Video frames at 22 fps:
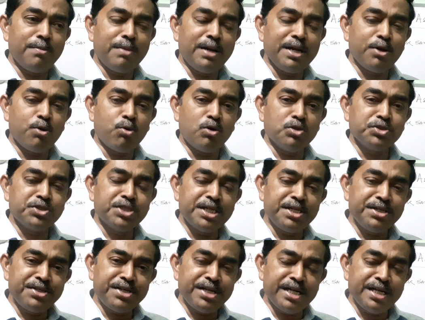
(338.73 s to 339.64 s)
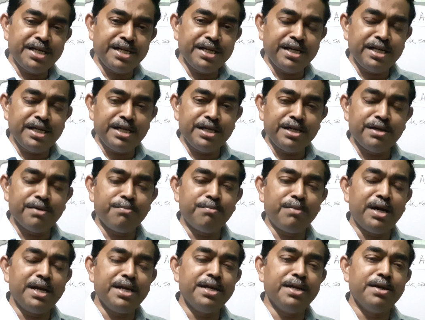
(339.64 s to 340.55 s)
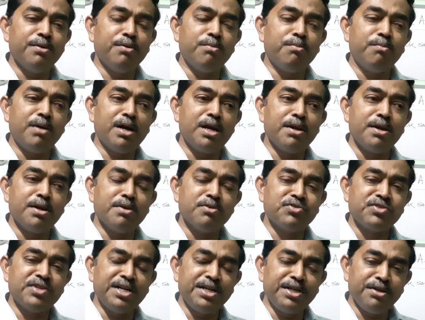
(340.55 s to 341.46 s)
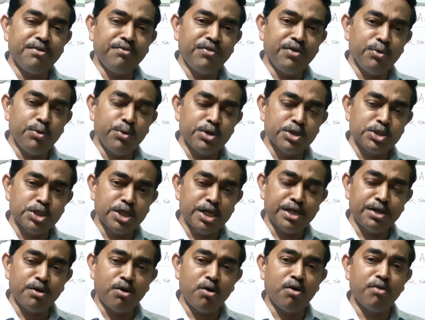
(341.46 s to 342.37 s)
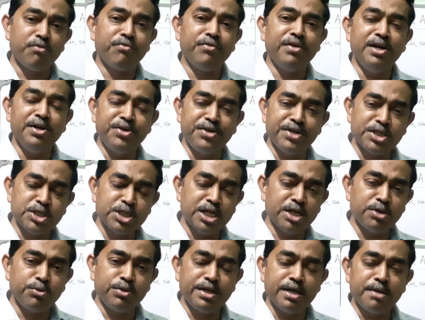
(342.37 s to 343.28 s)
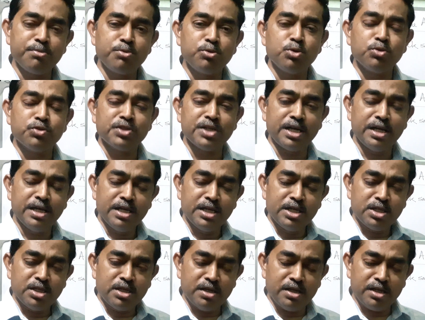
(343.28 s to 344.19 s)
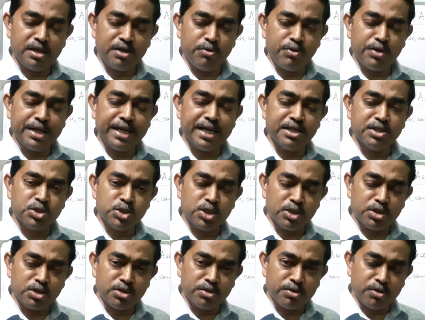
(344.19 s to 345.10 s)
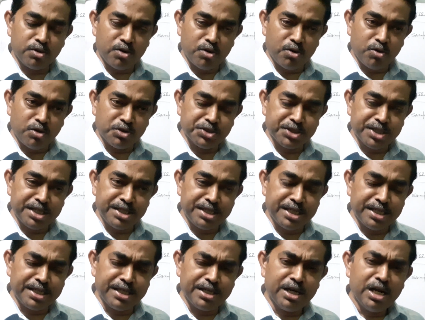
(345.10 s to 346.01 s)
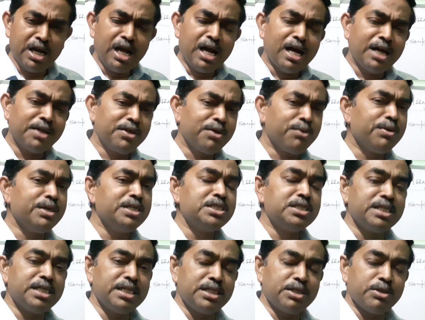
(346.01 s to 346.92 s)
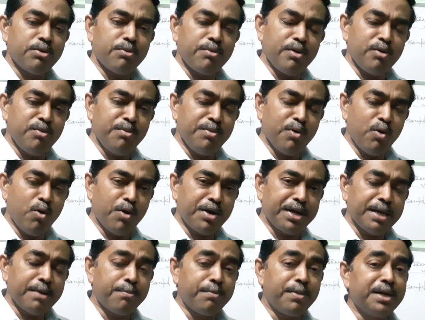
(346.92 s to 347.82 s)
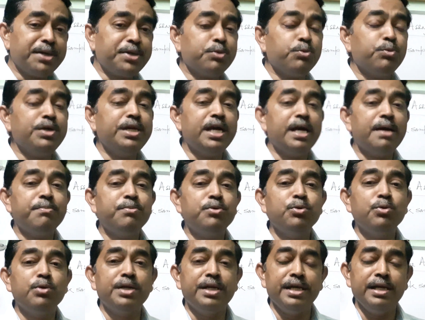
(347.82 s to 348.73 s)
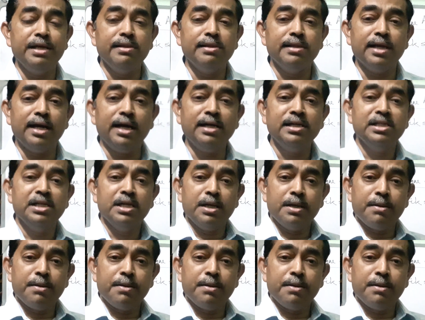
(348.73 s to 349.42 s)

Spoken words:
by concentrate it by centrifugation or filtration. We have to we can concentrate it, otherwise it will be okay, but we have to kill the